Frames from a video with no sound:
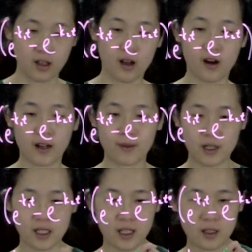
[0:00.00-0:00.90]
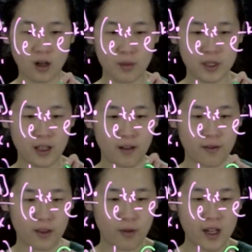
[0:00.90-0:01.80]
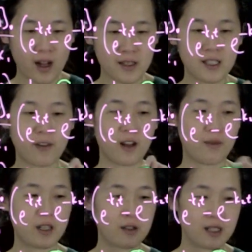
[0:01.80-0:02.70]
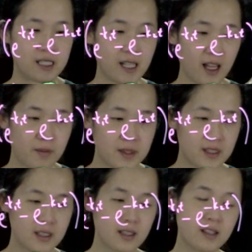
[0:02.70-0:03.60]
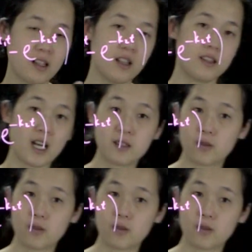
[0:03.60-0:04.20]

our expression in terms of the rate constants of our elementary steps. That's